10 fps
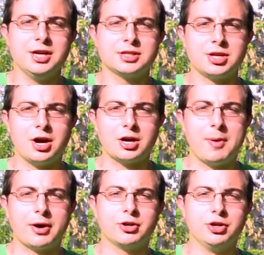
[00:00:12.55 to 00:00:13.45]
to talk
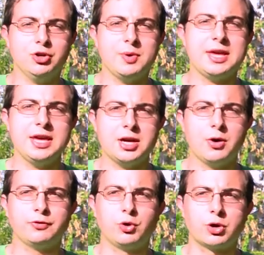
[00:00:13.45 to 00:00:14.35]
about our new
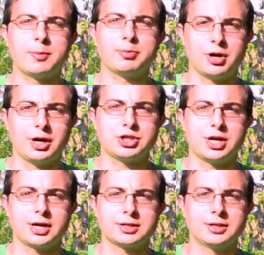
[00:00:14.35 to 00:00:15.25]
EcoFlora project.